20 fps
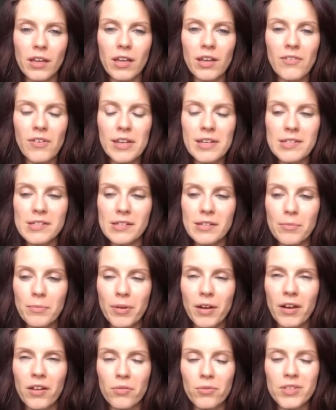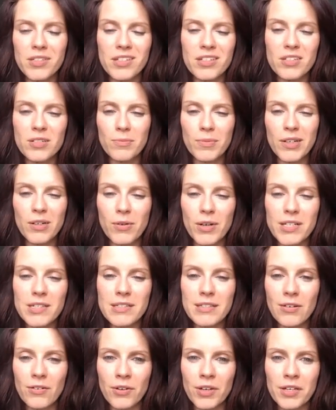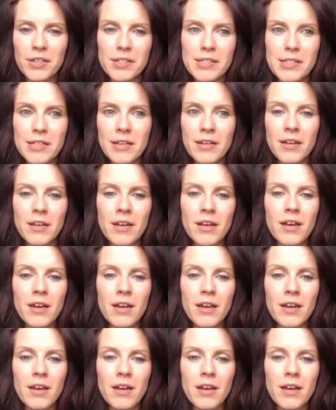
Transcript: Even as an empath, we tend to be quite serious.